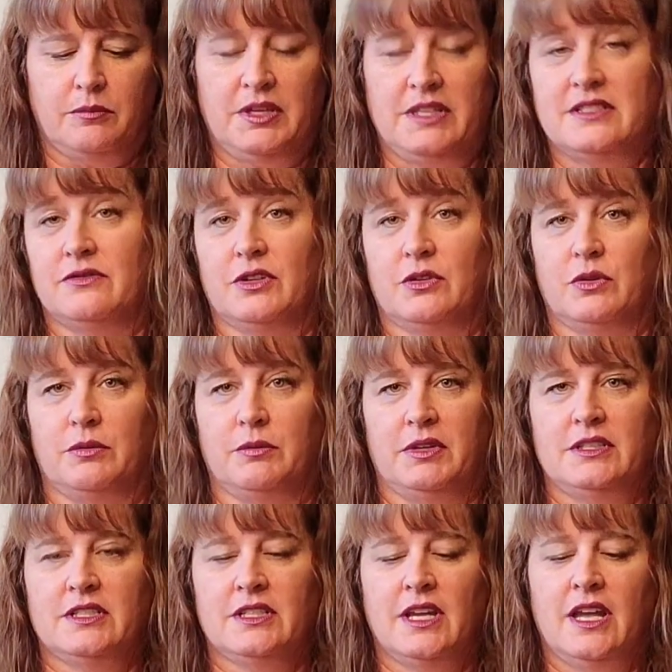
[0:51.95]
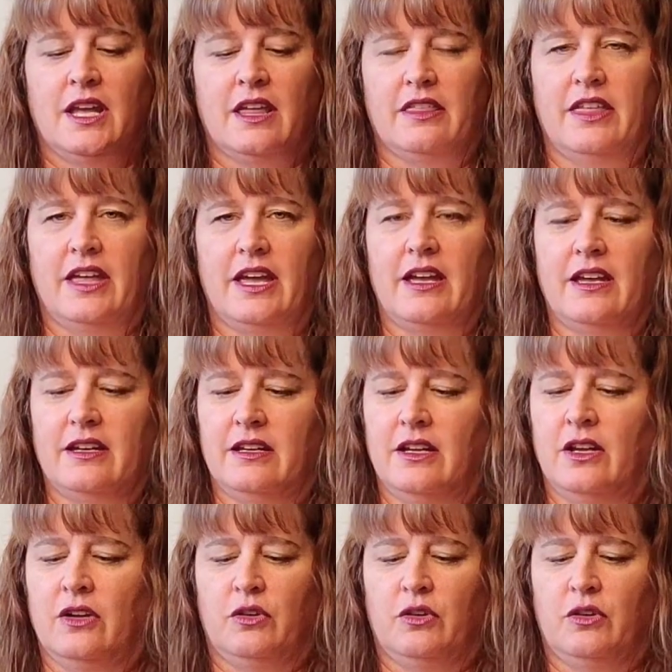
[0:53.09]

piece of equipment that